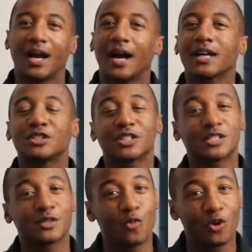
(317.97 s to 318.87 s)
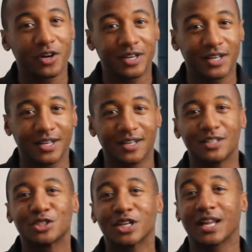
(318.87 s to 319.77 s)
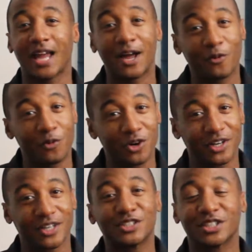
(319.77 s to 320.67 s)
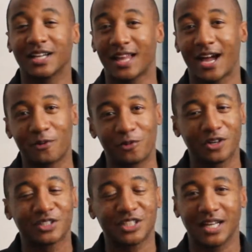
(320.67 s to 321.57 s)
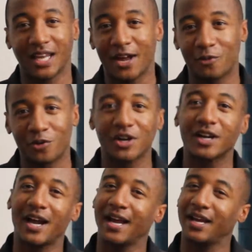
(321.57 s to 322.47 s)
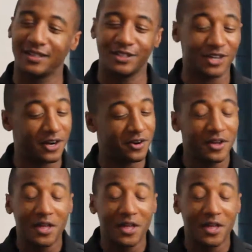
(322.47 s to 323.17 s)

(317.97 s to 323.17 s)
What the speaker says: I could drink some water, drink a lot of water, drink a lot of water, drink a lot of water, and you know,